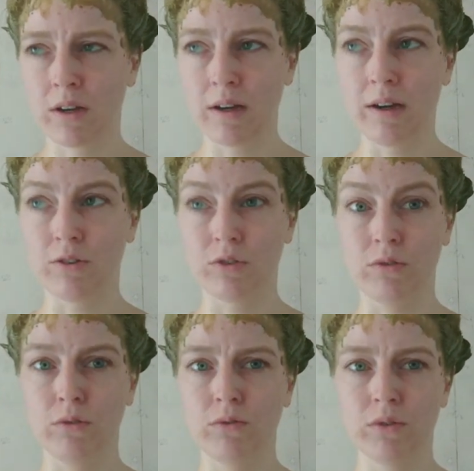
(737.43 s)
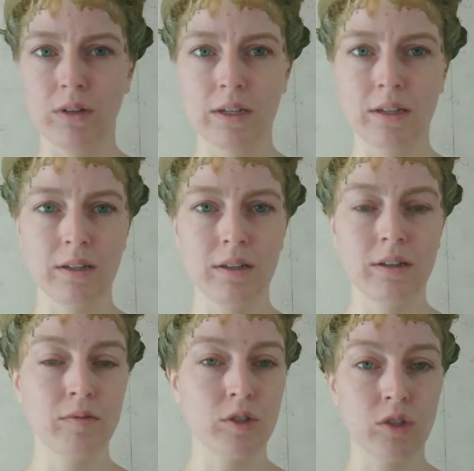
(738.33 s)
out over. Like,
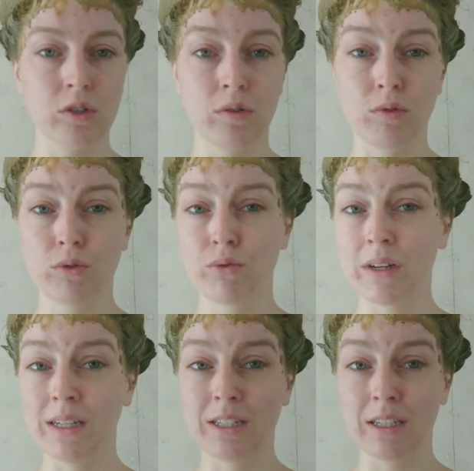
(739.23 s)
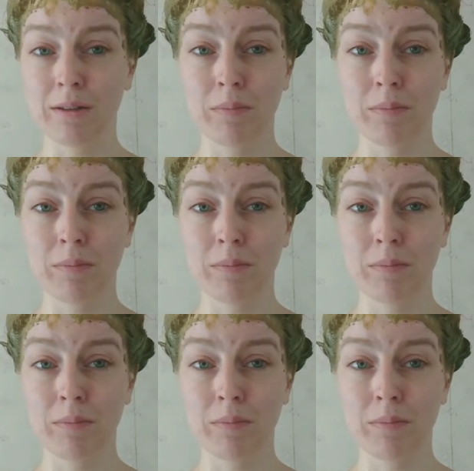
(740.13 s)
it would just go crazy.